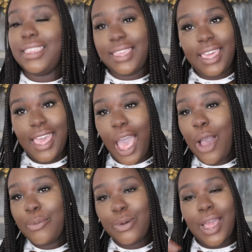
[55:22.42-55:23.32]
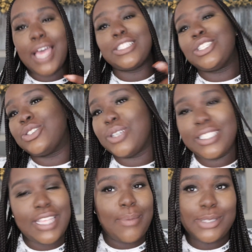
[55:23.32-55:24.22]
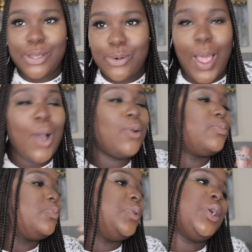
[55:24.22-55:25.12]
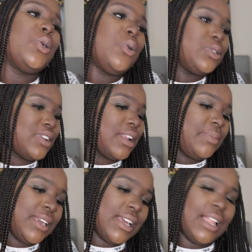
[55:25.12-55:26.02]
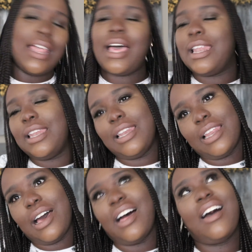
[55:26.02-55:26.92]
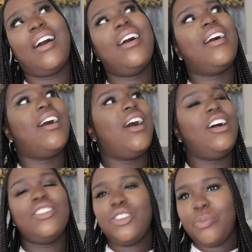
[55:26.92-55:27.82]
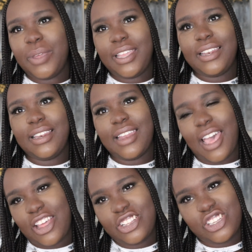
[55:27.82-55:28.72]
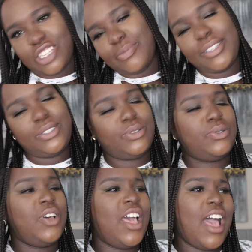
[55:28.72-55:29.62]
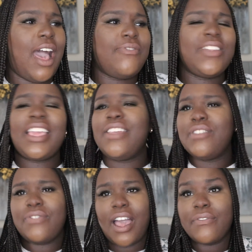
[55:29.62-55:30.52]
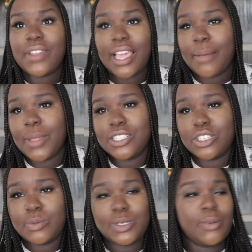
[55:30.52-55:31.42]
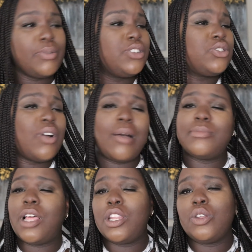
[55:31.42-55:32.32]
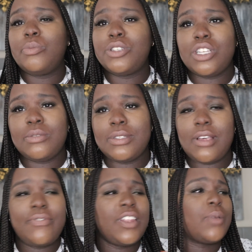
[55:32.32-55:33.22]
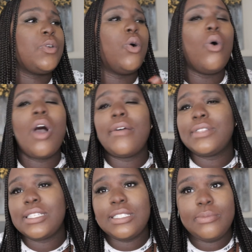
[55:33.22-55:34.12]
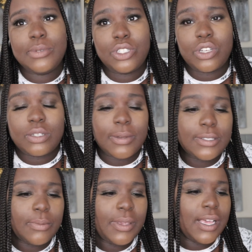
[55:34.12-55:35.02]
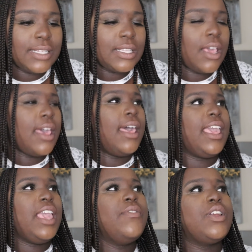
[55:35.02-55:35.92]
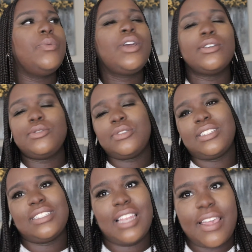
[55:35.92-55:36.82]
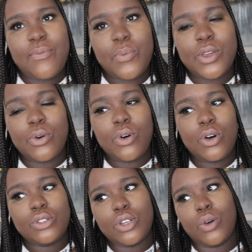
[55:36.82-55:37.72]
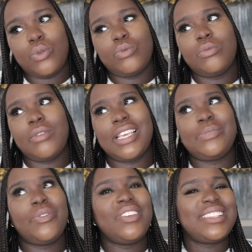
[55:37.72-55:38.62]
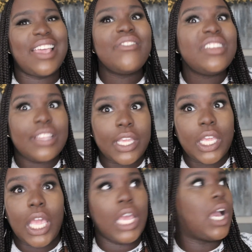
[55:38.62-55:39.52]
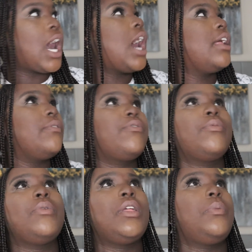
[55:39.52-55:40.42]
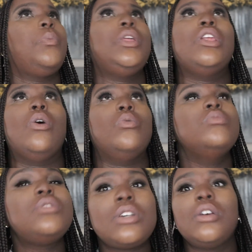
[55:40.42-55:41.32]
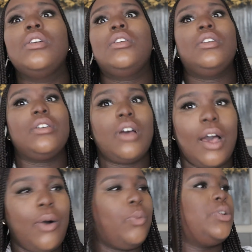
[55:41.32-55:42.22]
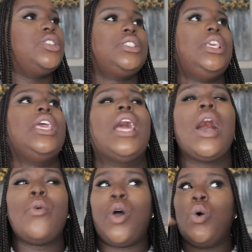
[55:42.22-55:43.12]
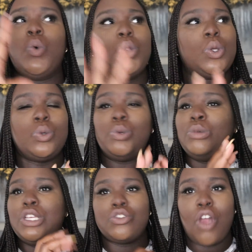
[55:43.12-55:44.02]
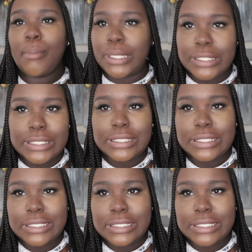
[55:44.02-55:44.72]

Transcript: yeah, I hope you guys enjoyed this episode. I hope we could all try to be a little bit not judgmental. I feel like even if I feel like I'm not judgmental, I'm pretty sure I'm a little bit judgmental. I feel like we all have a tendency to be judgmental because even though we go through things in life, we all don't experience everything. And God forbid we don't. I hope we just get our own little unique traumas